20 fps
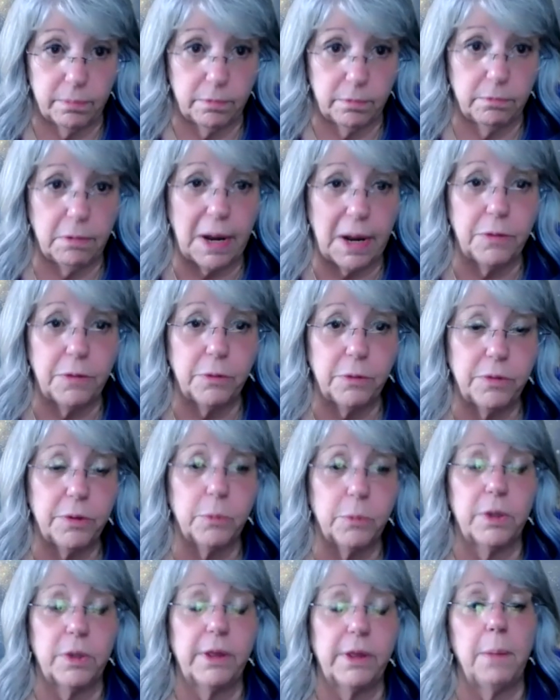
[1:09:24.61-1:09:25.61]
rather
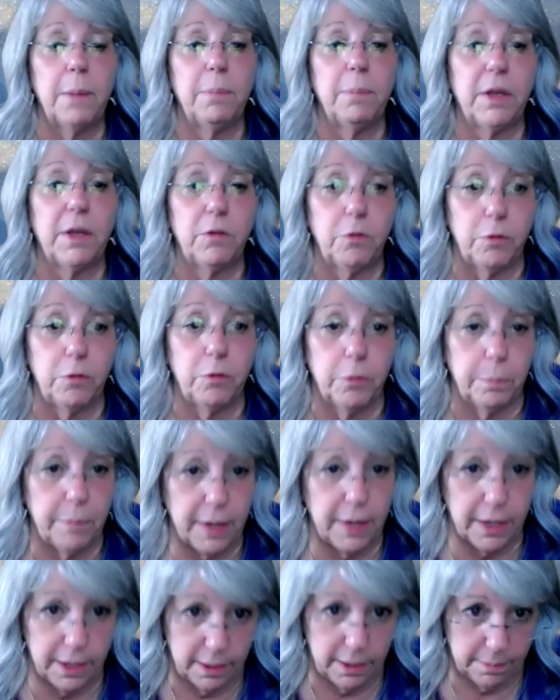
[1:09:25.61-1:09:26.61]
than what they mean for
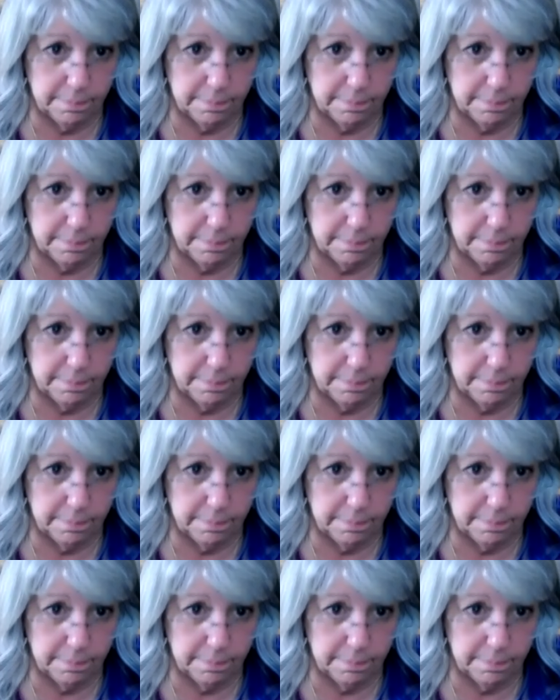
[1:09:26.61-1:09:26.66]
me.